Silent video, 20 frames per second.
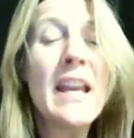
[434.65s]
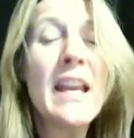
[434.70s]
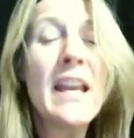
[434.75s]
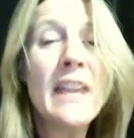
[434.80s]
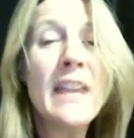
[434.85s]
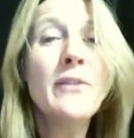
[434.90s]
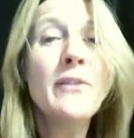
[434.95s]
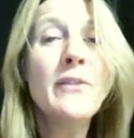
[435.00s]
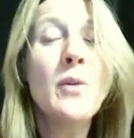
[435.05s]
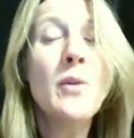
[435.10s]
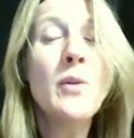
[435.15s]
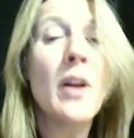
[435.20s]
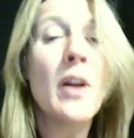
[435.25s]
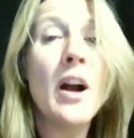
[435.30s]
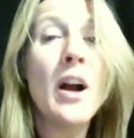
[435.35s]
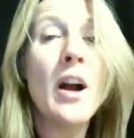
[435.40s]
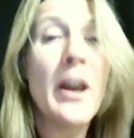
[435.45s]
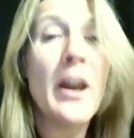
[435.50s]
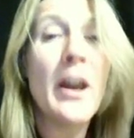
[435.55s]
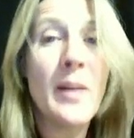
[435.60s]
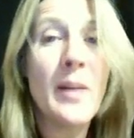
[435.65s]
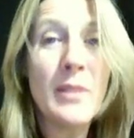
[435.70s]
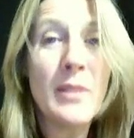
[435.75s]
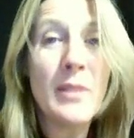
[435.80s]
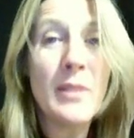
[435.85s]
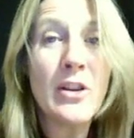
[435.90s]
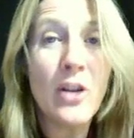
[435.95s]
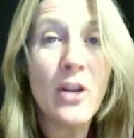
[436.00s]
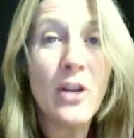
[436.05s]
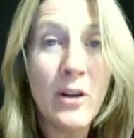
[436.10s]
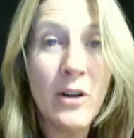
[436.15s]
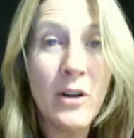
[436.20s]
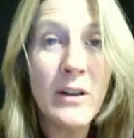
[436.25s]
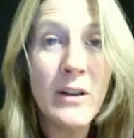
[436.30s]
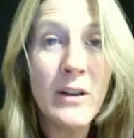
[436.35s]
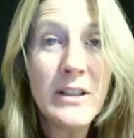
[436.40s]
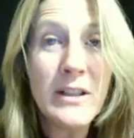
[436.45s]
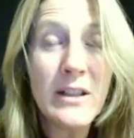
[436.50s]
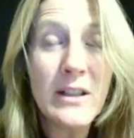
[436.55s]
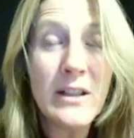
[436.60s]
if you're caught up in the
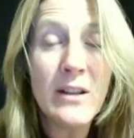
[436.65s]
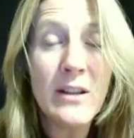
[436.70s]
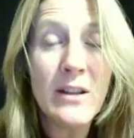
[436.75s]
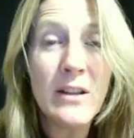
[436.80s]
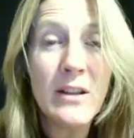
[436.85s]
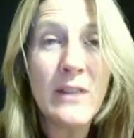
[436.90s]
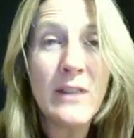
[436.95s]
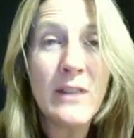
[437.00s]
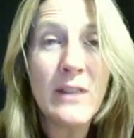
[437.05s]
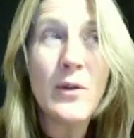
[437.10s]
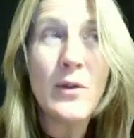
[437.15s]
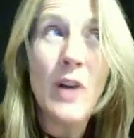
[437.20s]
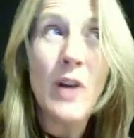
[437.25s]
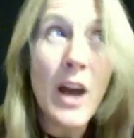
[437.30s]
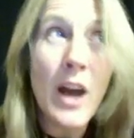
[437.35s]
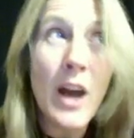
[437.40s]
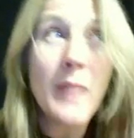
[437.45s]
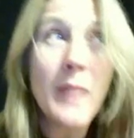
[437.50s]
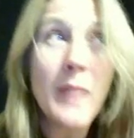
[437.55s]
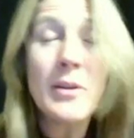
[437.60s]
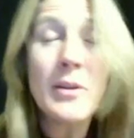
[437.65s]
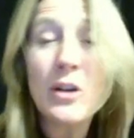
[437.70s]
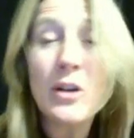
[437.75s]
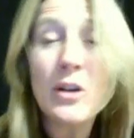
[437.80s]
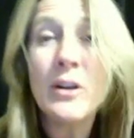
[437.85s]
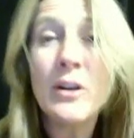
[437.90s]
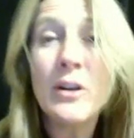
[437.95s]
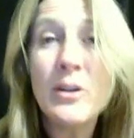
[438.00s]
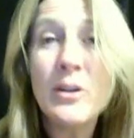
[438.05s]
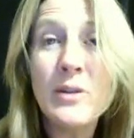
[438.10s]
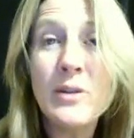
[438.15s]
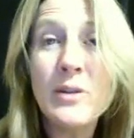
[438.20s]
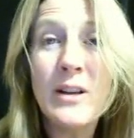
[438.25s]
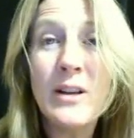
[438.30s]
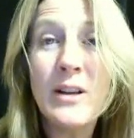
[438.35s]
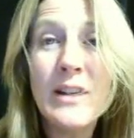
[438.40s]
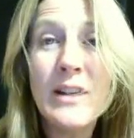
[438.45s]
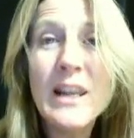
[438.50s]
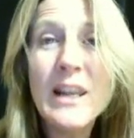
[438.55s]
current unit,